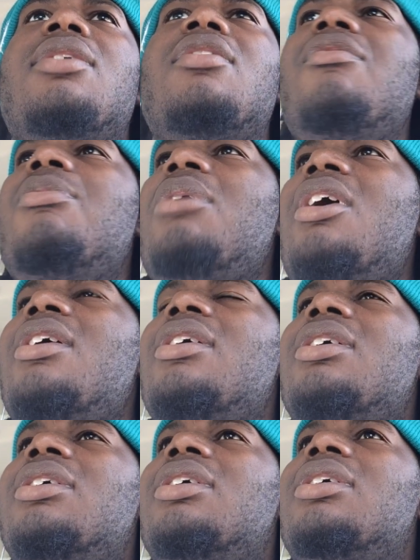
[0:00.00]
giving back
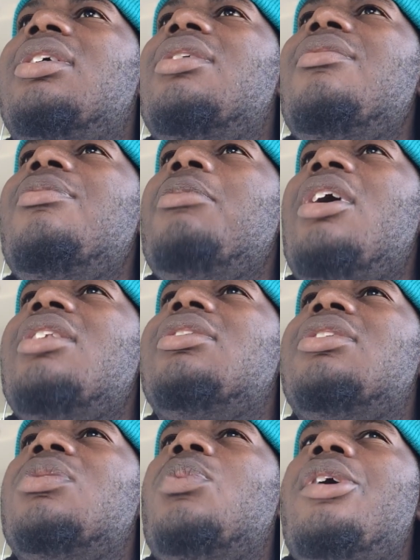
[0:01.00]
giving back
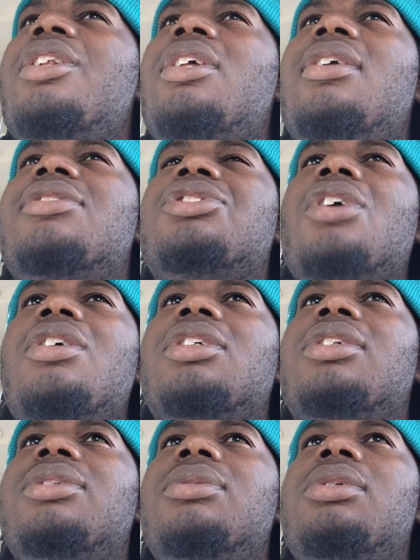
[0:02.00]
to where they
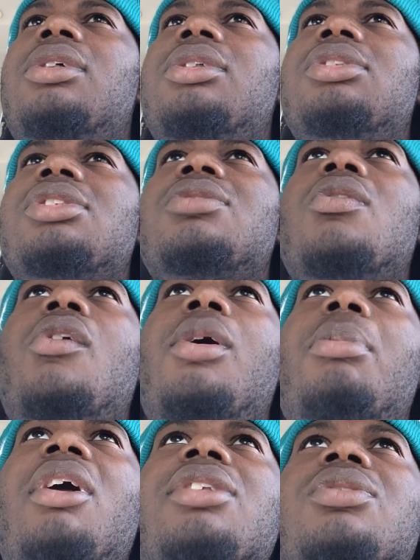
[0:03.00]
started, you know, just
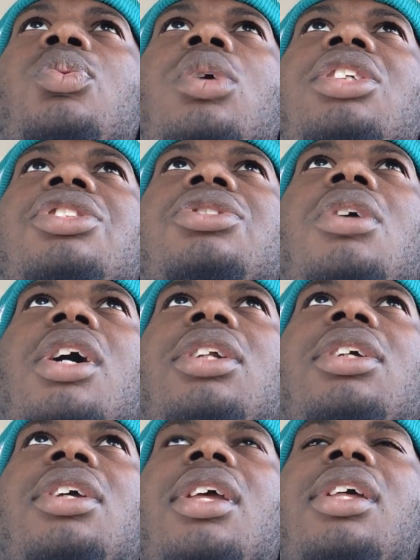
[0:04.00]
going back to where they
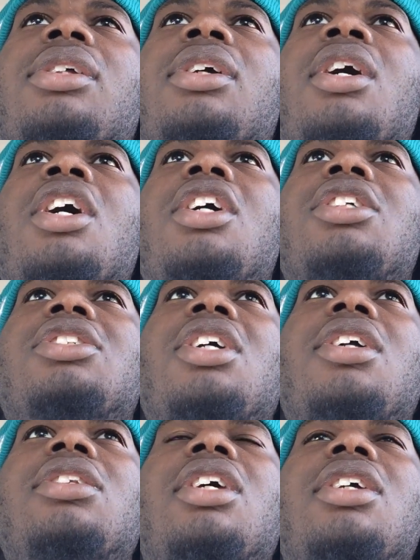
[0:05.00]
started and
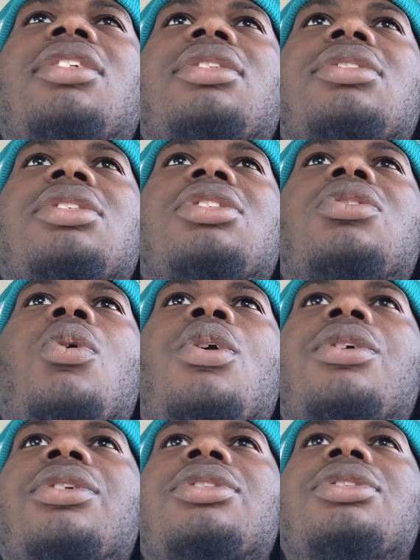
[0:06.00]
sharing their
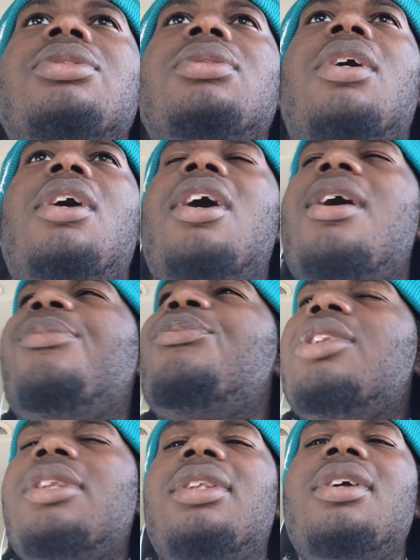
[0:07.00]
stories. You know, I
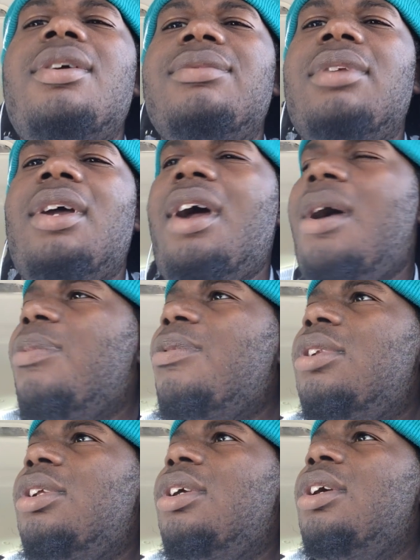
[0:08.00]
really love that. I
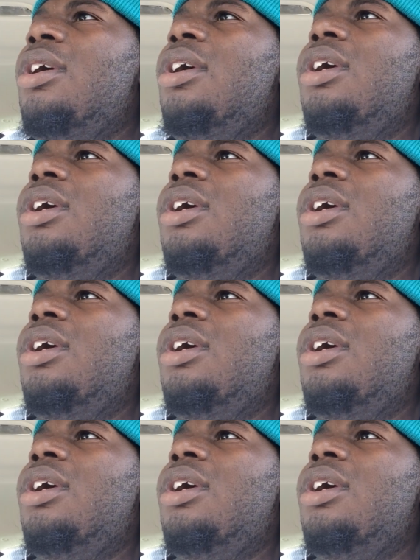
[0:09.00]
really